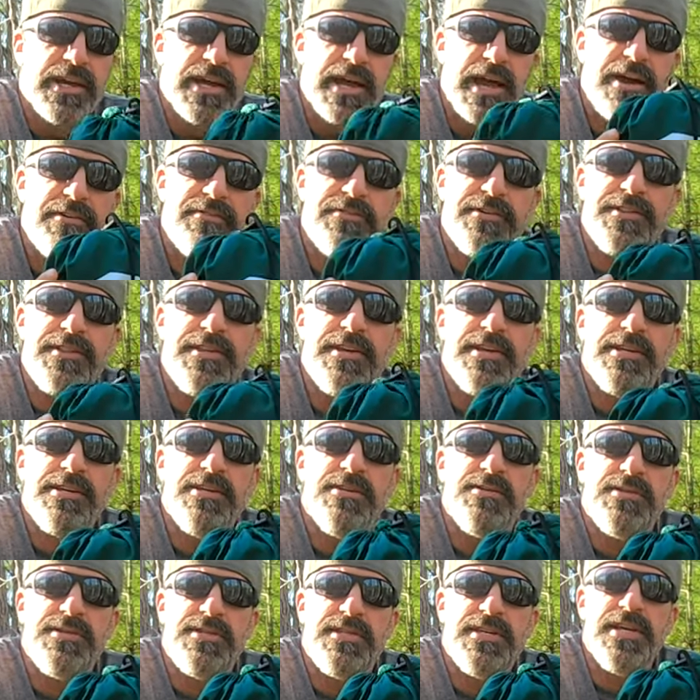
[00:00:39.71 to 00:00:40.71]
Everything
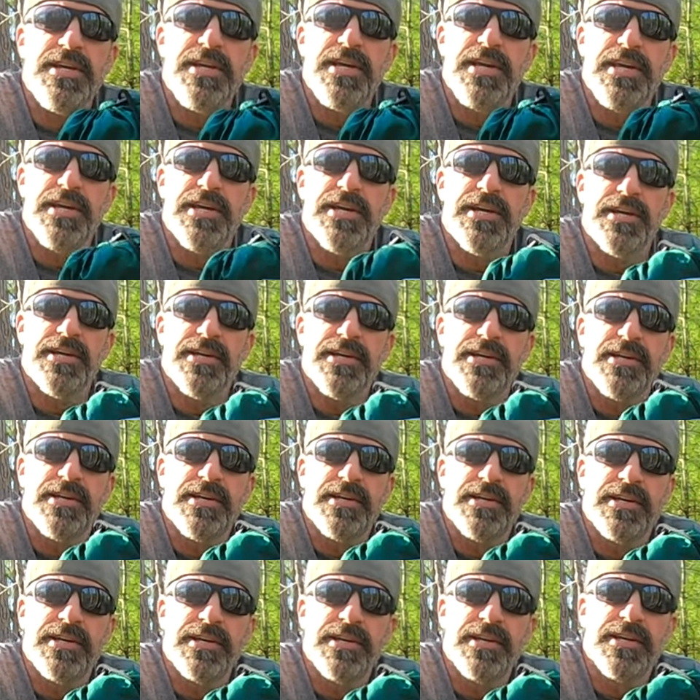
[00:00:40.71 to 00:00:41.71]
you see here
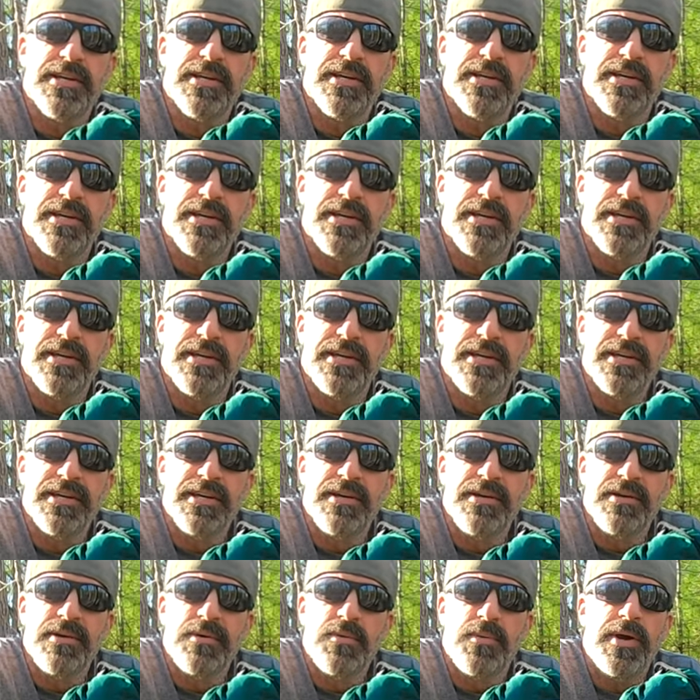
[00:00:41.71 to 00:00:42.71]

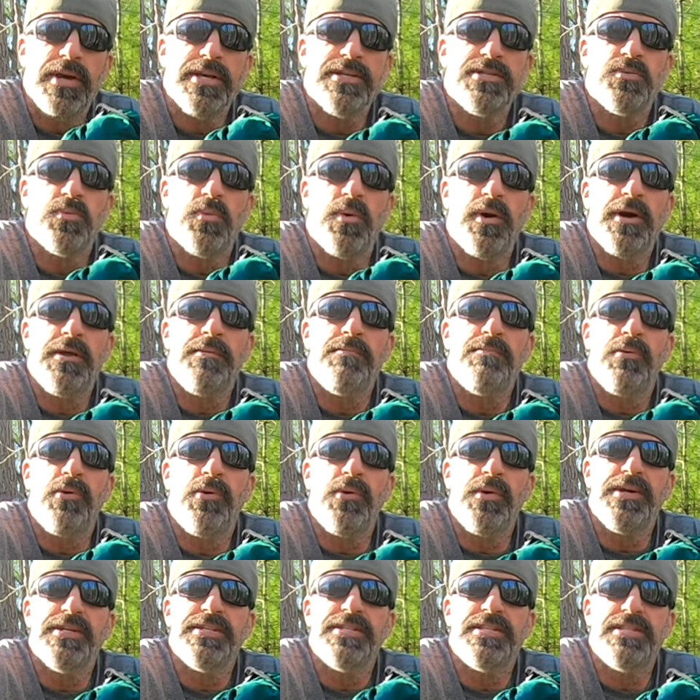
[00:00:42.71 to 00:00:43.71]
weighs one
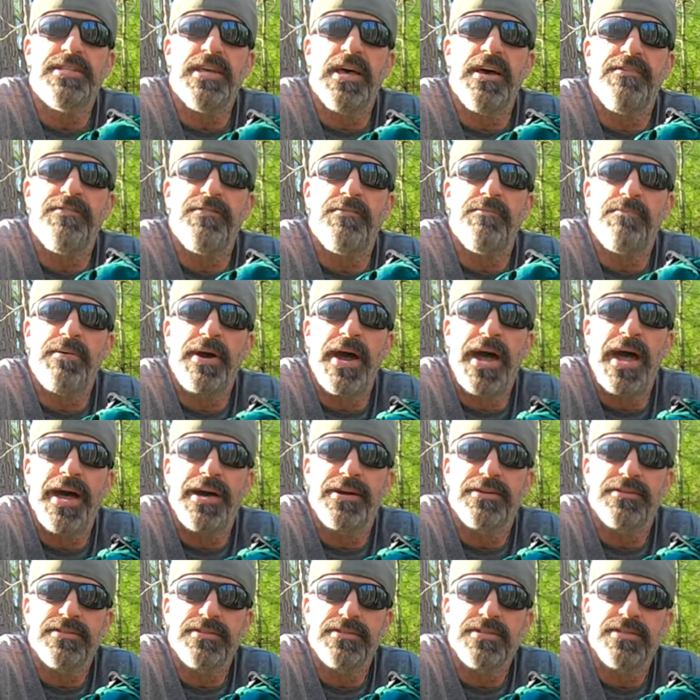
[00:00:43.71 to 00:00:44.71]
point seven
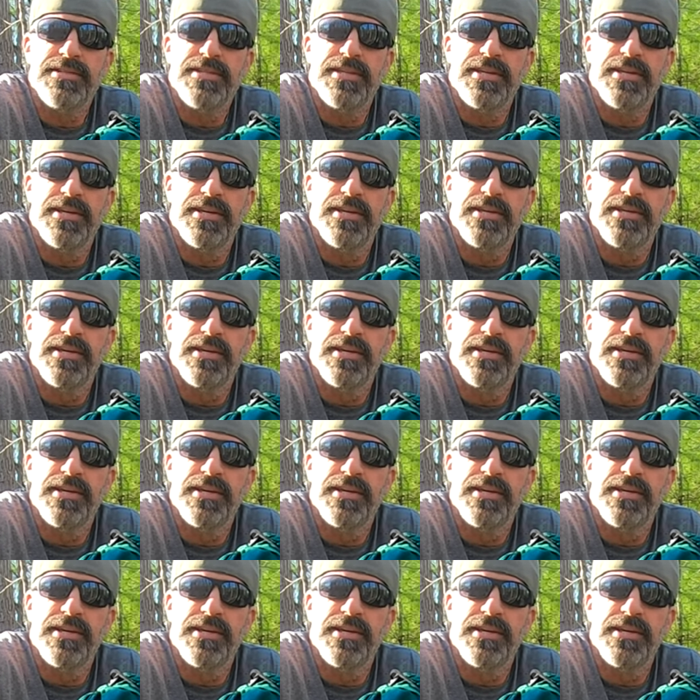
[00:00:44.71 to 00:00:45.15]
pounds.